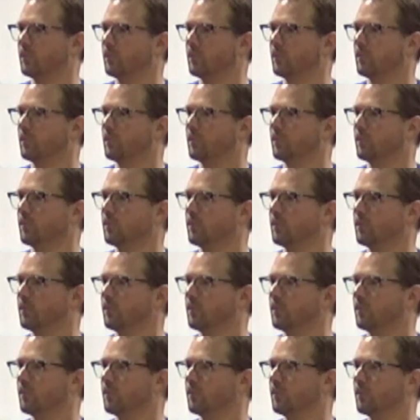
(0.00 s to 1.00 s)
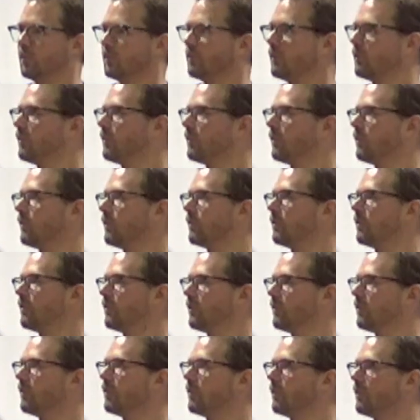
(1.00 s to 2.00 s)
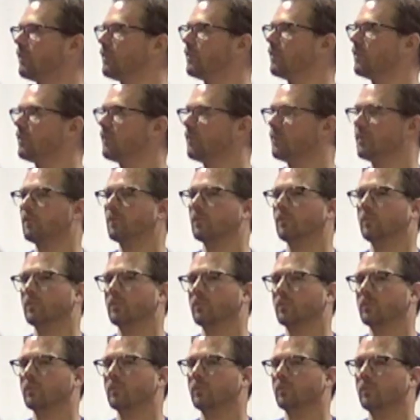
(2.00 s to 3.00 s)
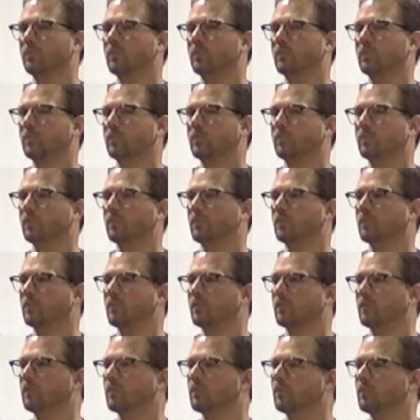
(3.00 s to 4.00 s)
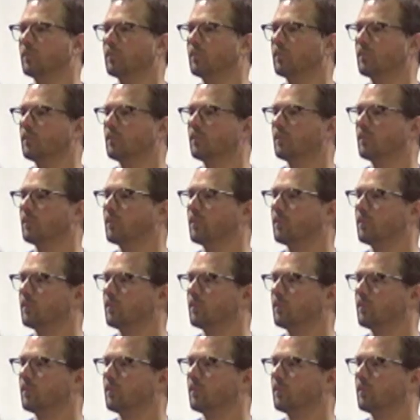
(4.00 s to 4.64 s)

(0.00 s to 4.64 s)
(not speaking)